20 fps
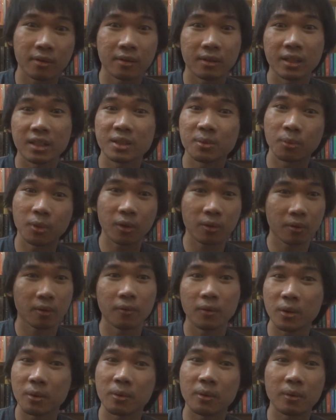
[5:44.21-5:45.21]
This book
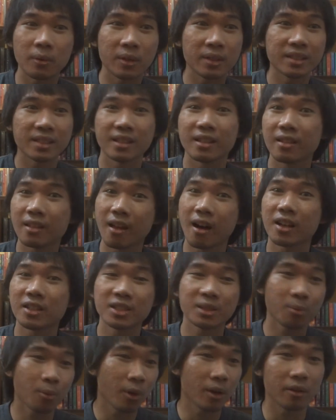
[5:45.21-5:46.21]
review is not
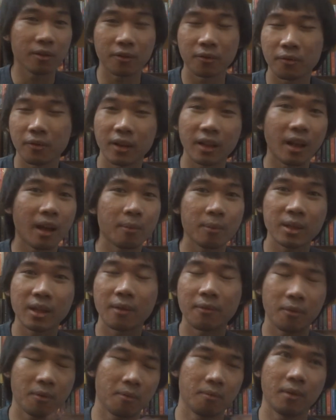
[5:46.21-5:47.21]
spoiler free. I mean,
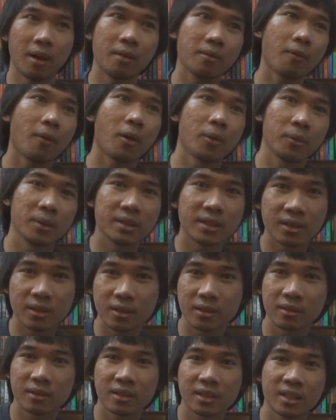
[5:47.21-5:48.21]
I've always
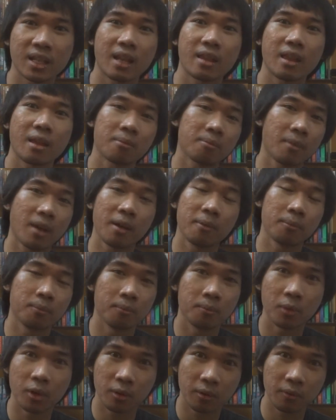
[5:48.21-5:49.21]
said that my
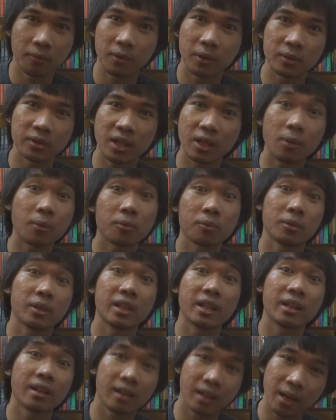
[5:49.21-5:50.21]
book reviews, I don't
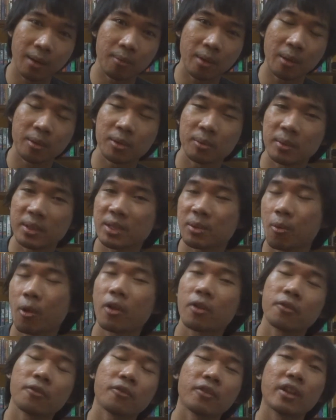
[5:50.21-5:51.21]
really claim that to be
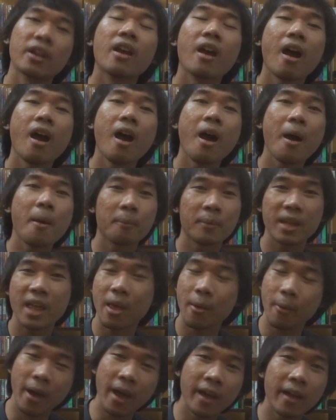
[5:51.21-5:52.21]
spoiler free. But
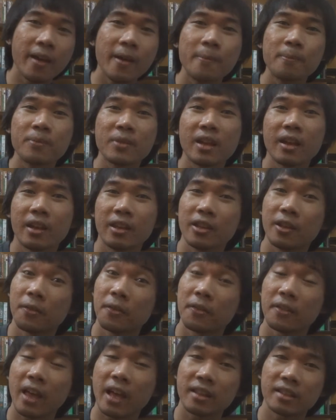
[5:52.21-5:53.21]
anyway, enough
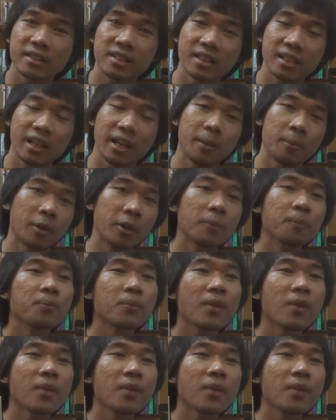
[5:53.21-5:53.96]
of that disclaimer.